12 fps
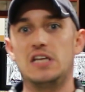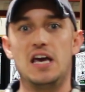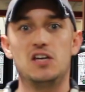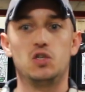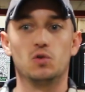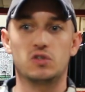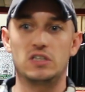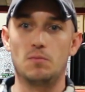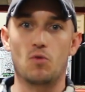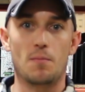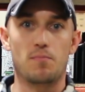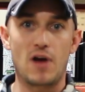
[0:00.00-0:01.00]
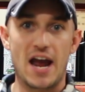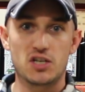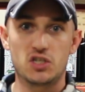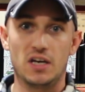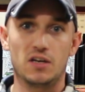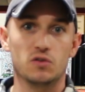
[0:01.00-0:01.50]
stage, you'll see more
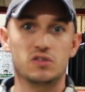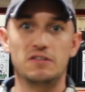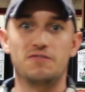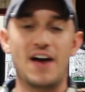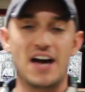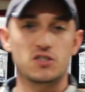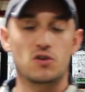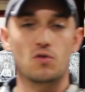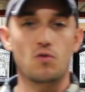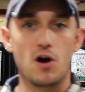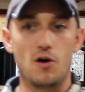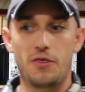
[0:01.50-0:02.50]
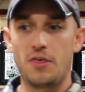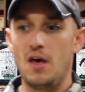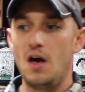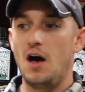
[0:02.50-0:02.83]
branching. You'll see faster growth.